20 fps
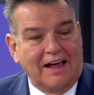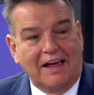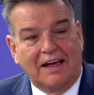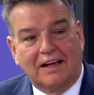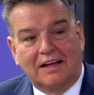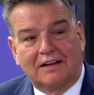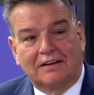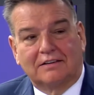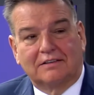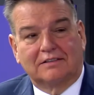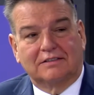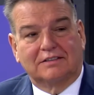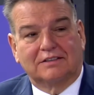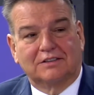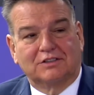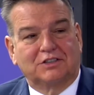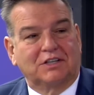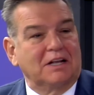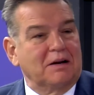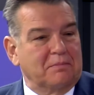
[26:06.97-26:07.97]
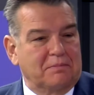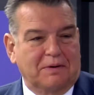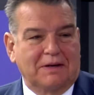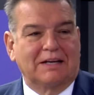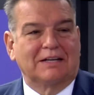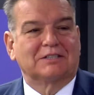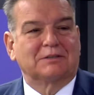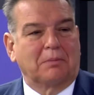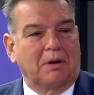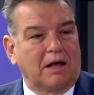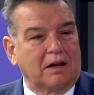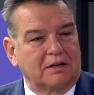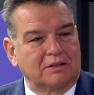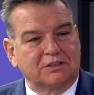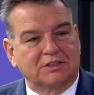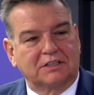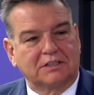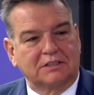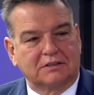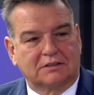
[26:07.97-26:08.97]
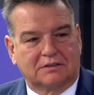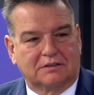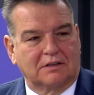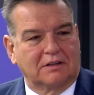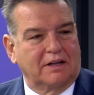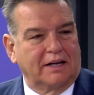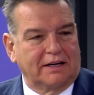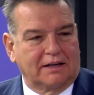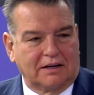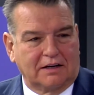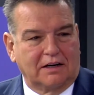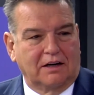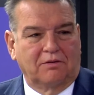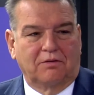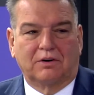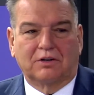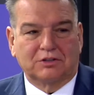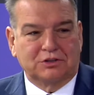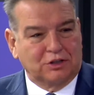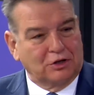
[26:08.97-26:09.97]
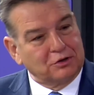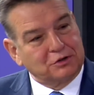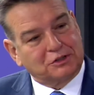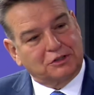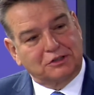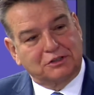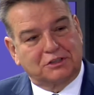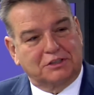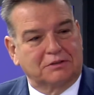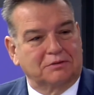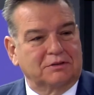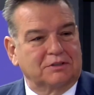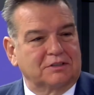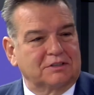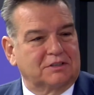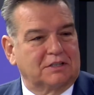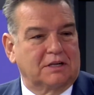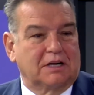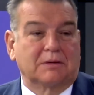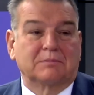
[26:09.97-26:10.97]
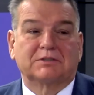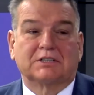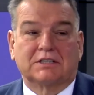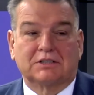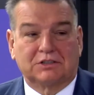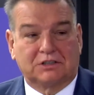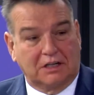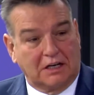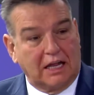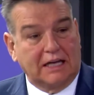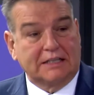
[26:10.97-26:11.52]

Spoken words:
and she had a big smile. She's like a real jokester. She comes in and she